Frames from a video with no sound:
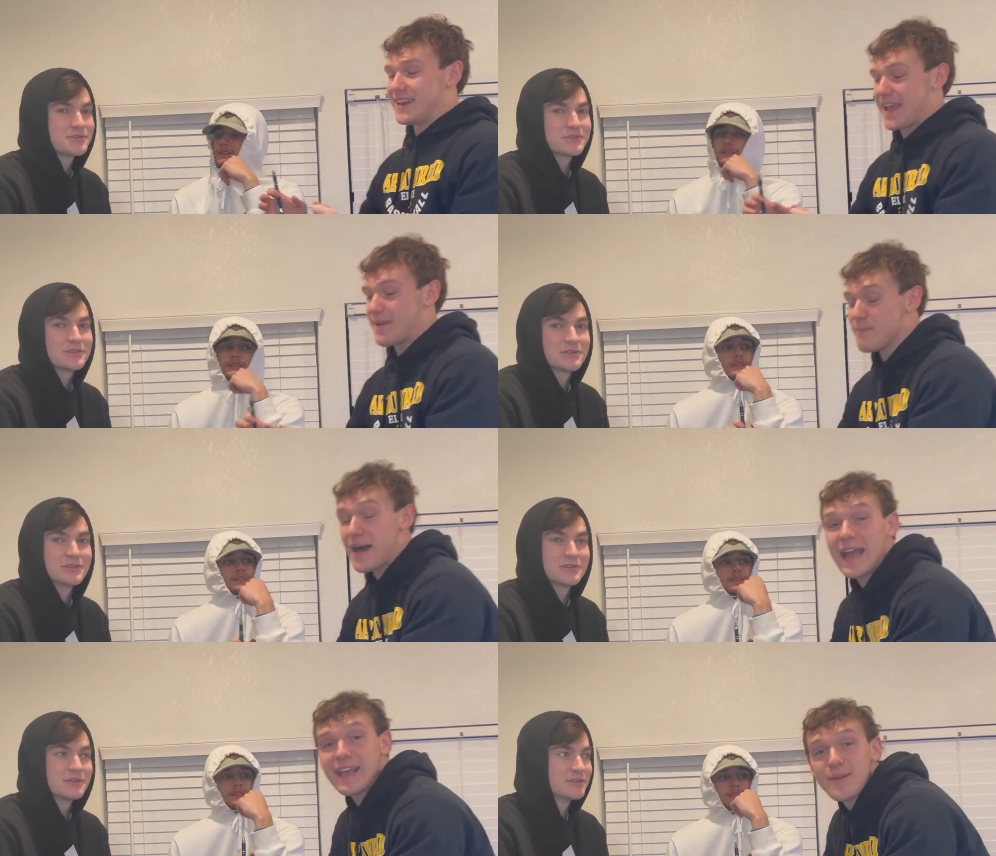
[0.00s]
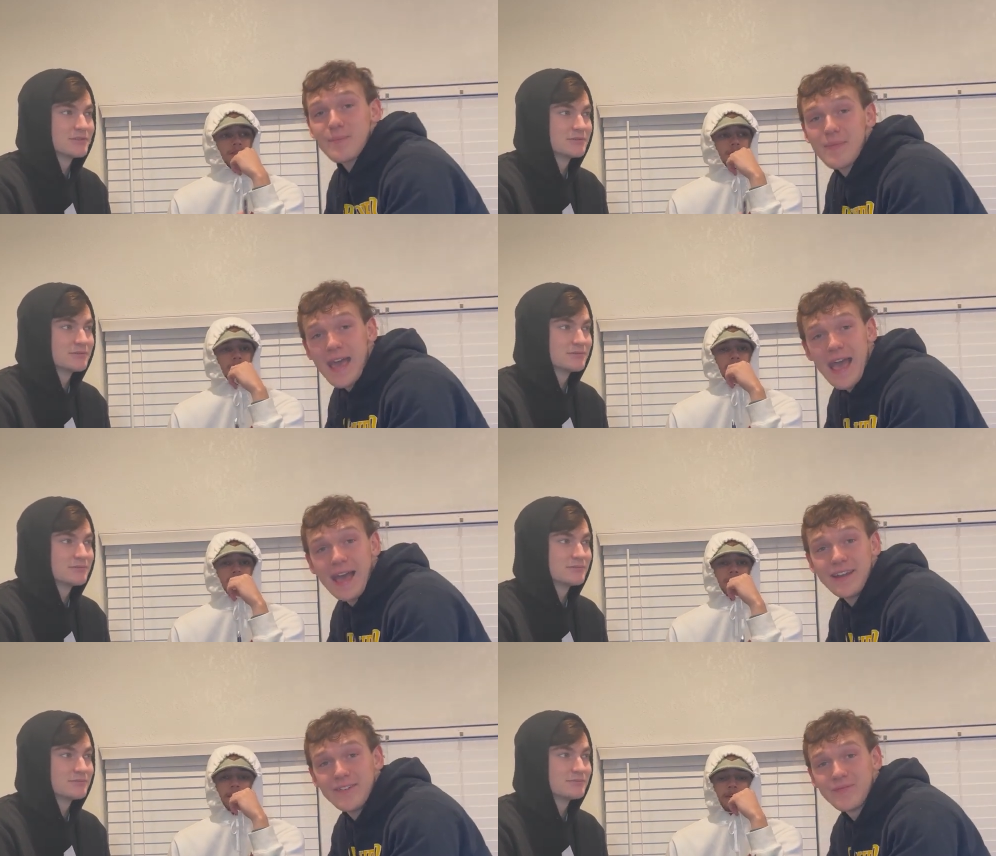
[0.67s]
Speaker 1: We need a mic
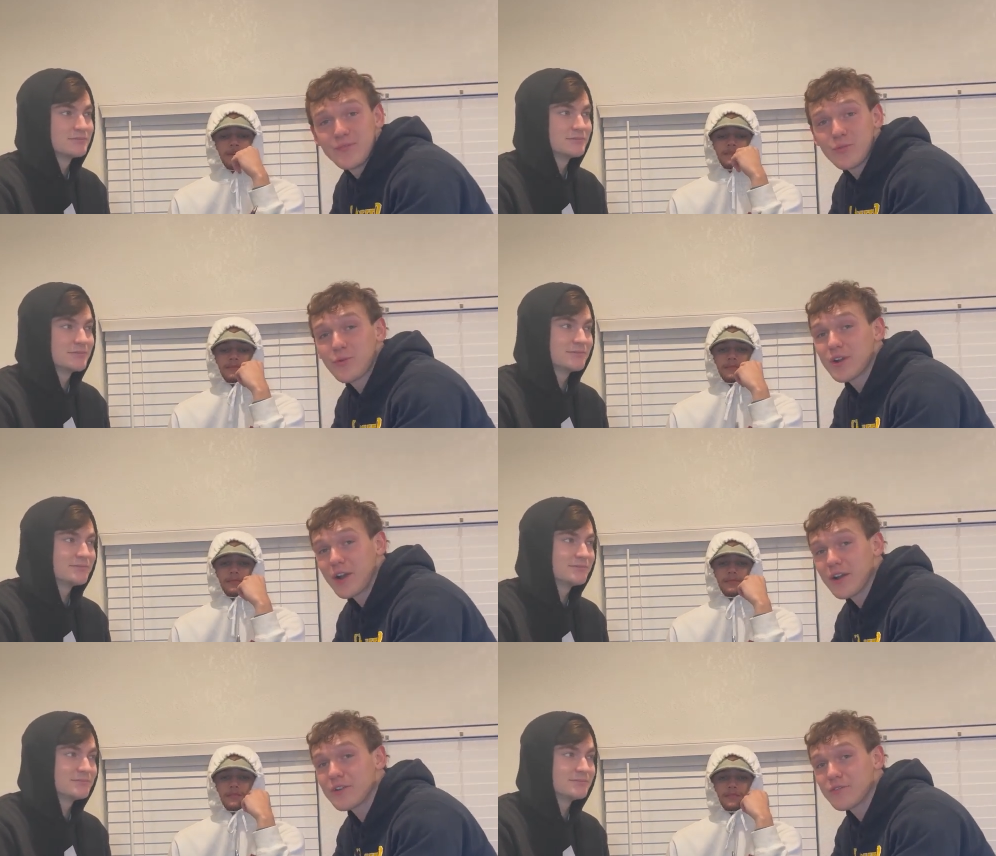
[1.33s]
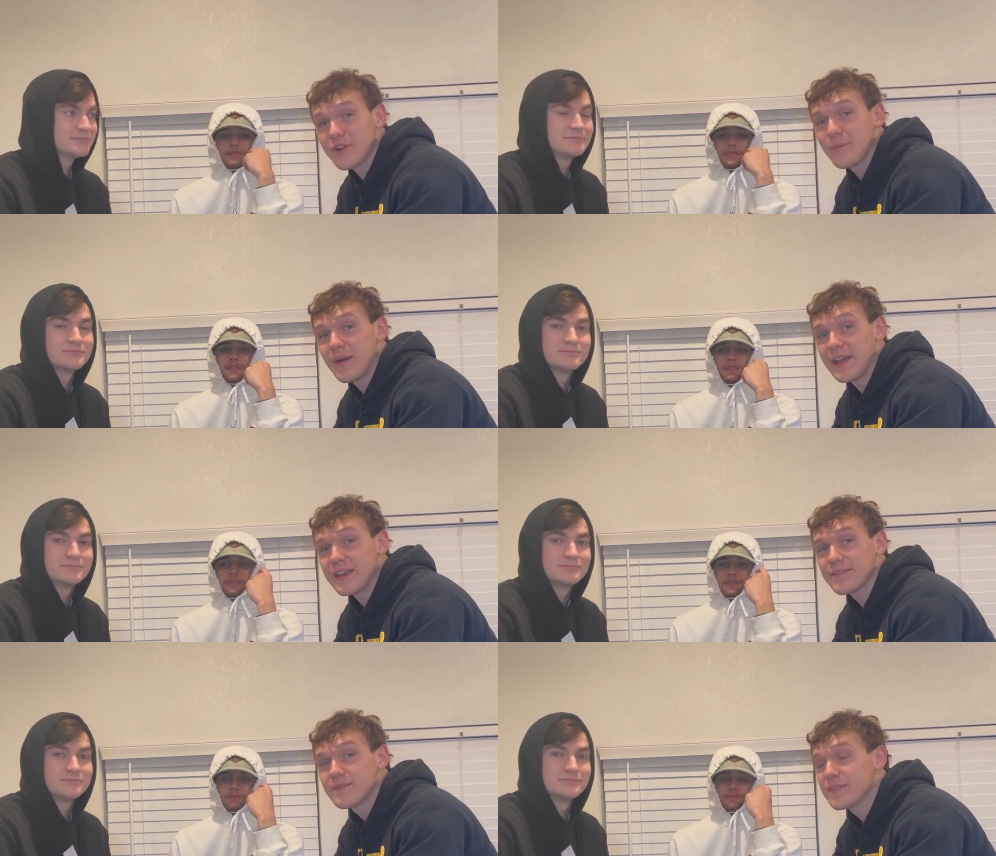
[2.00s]
bad. Yeah, we're hurting for a mic.
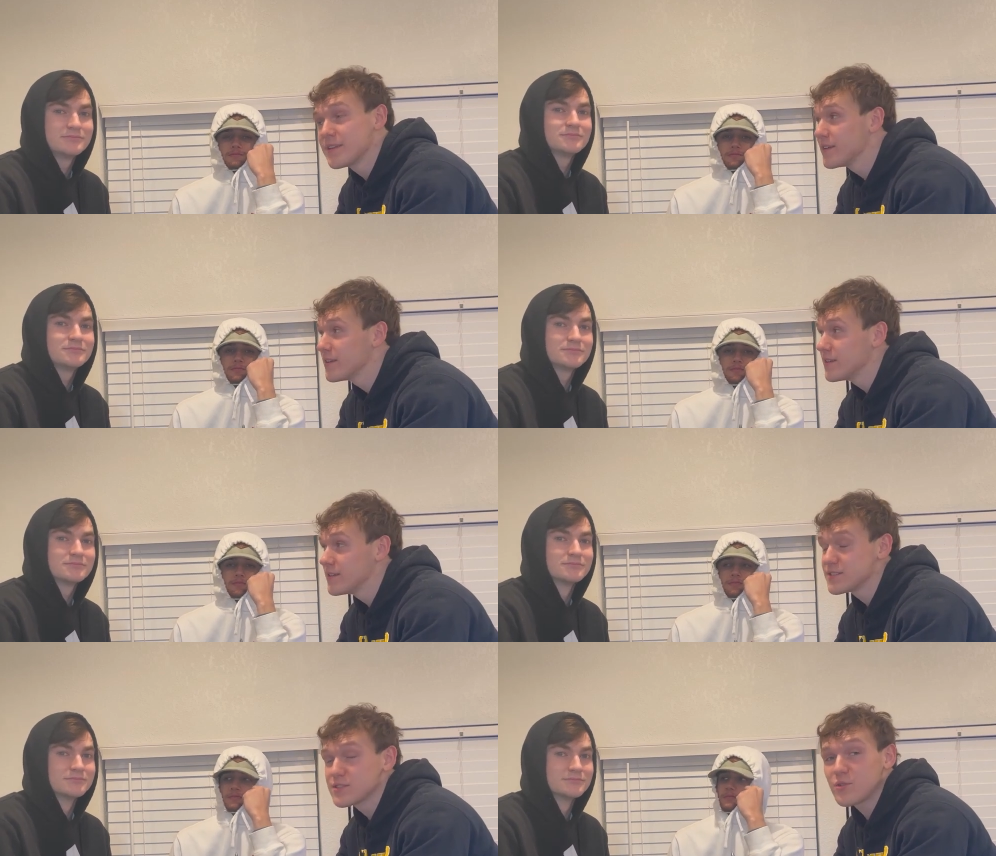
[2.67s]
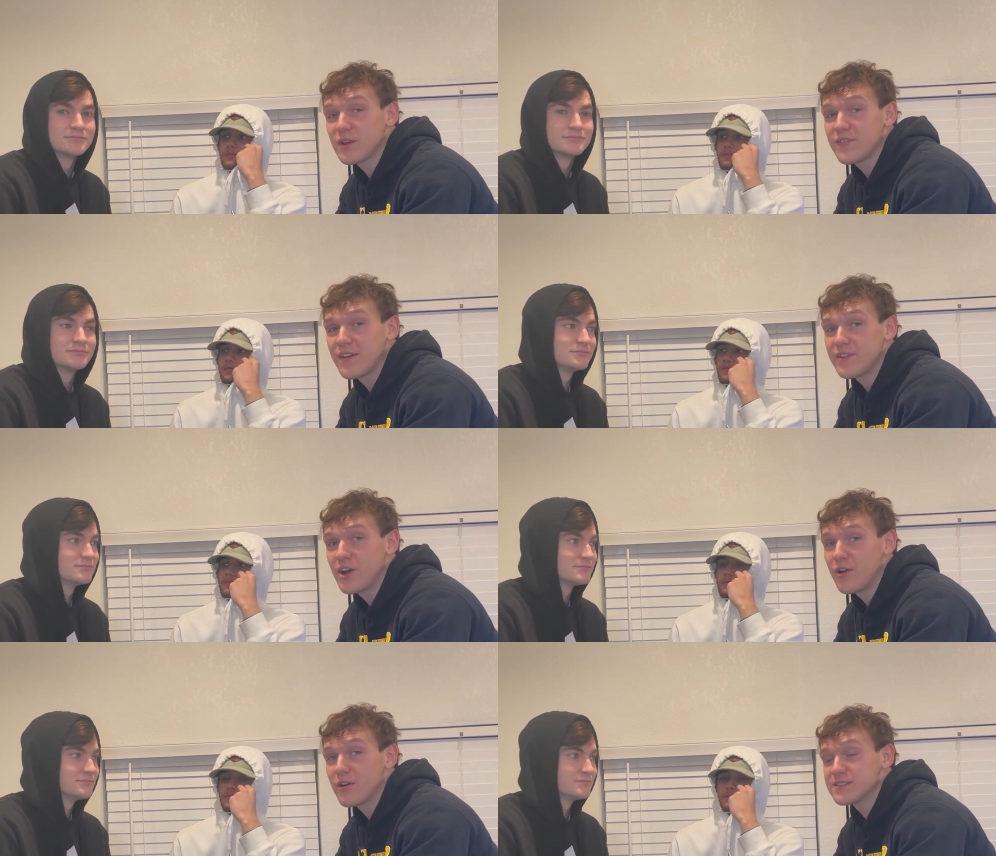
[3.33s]
Mm-hmm. Twenty five
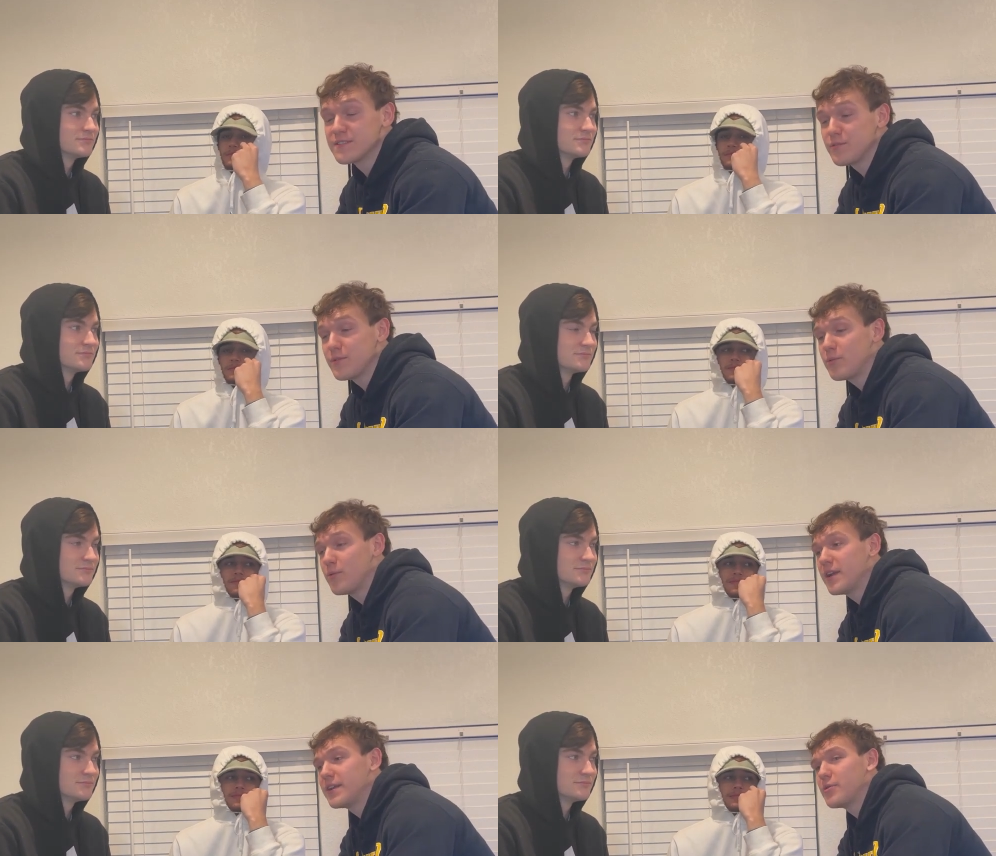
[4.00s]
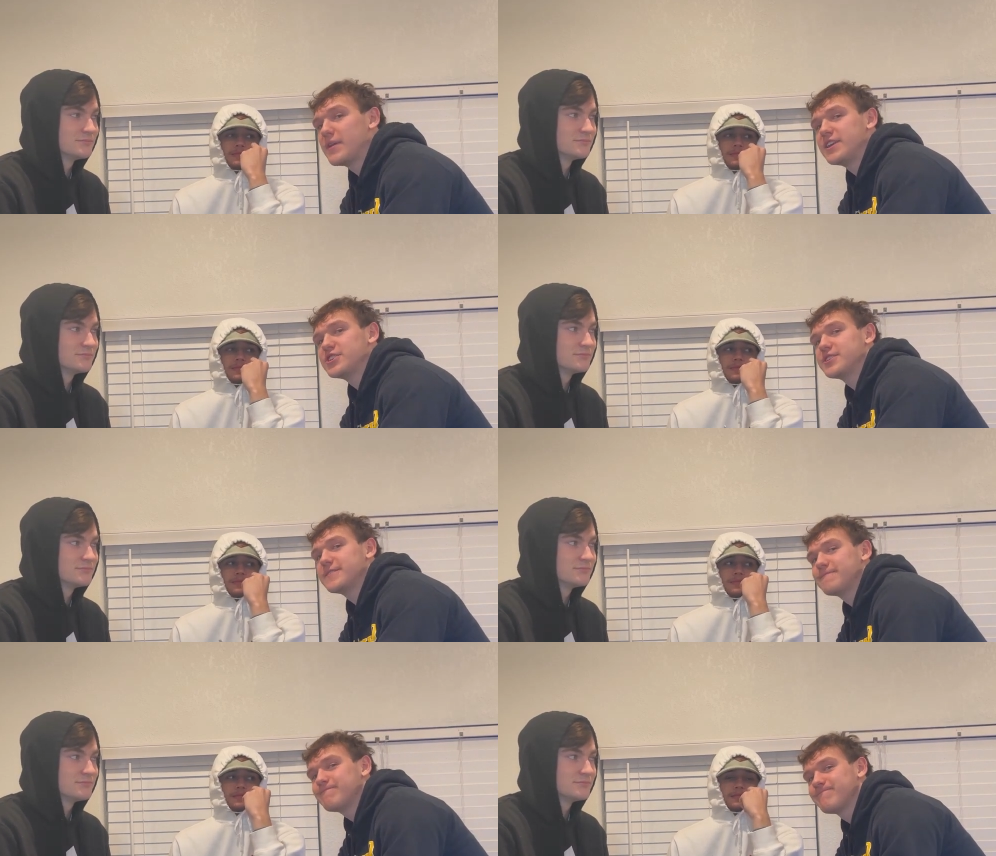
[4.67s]
dollars if we want a
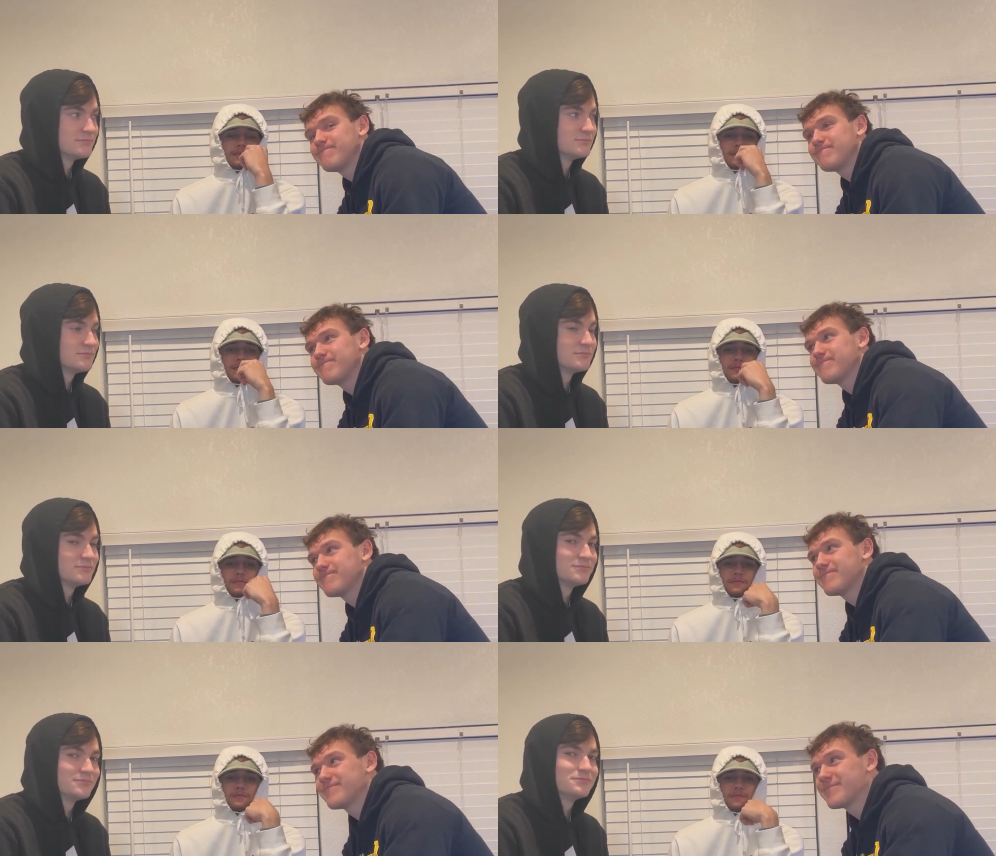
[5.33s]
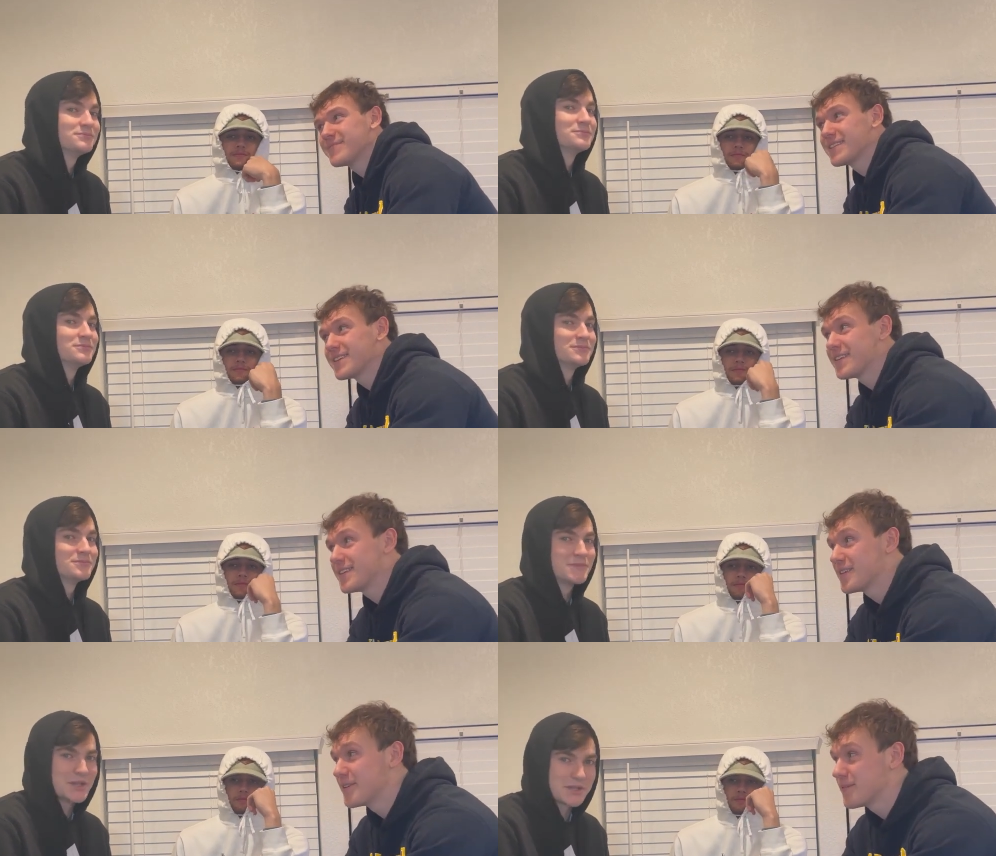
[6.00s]
donation.
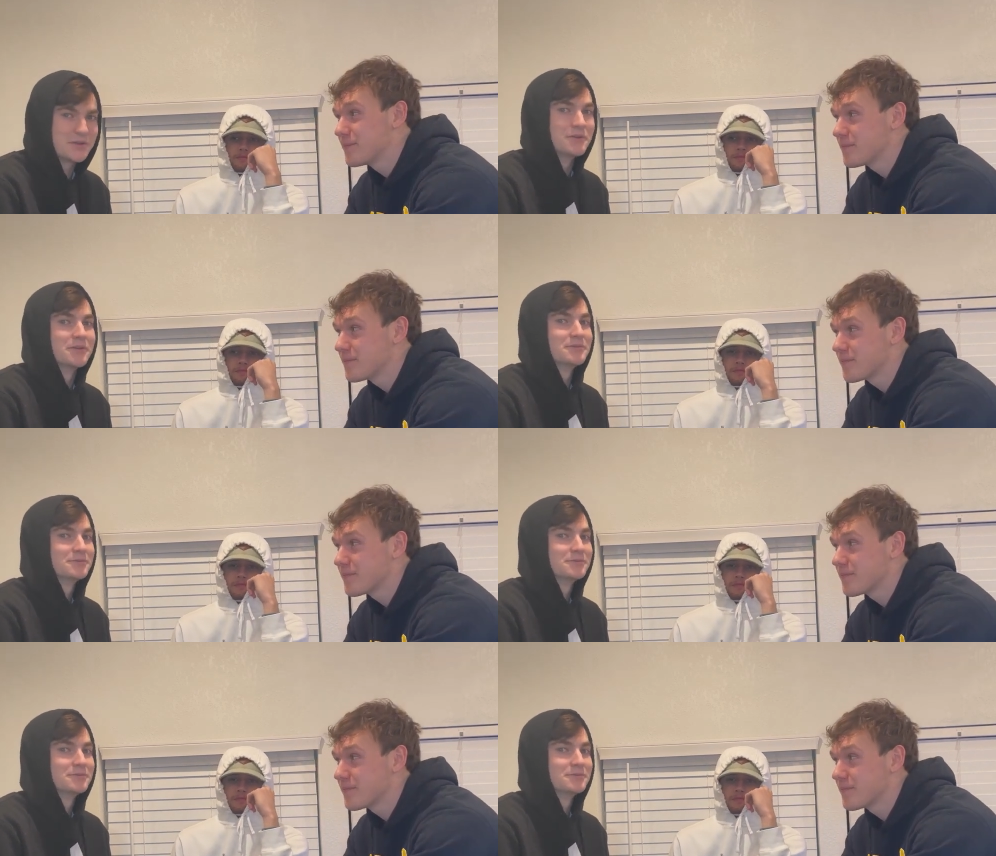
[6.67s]
Thank y'all.